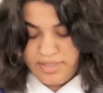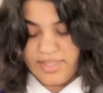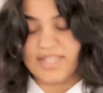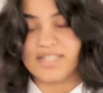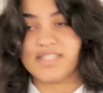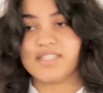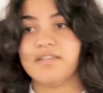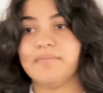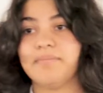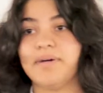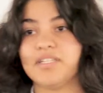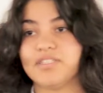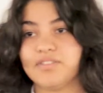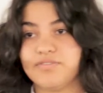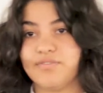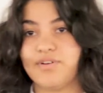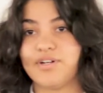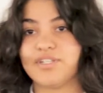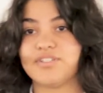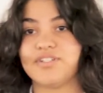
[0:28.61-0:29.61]
That's the amount
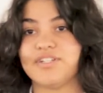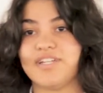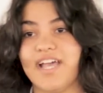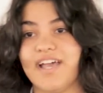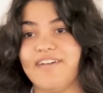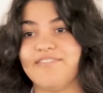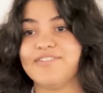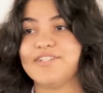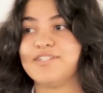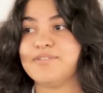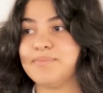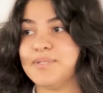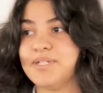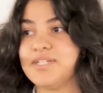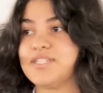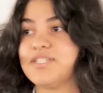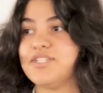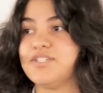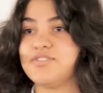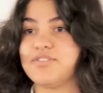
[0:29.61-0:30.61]
of water an average
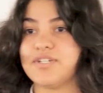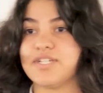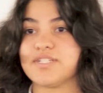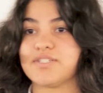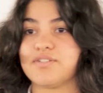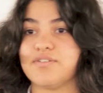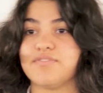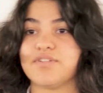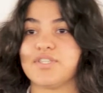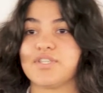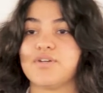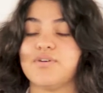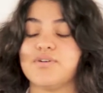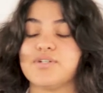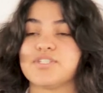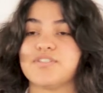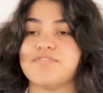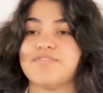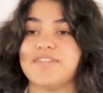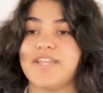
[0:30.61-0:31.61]
person drinks over the
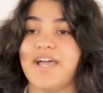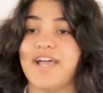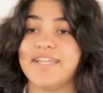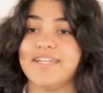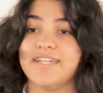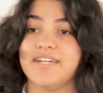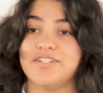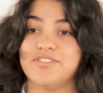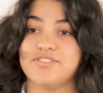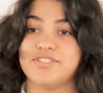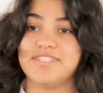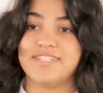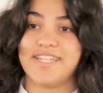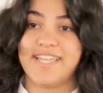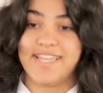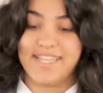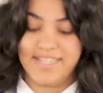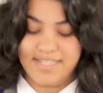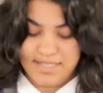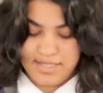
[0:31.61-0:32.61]
course of 900
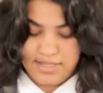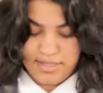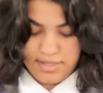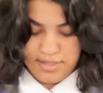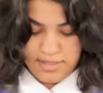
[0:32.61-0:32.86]
days.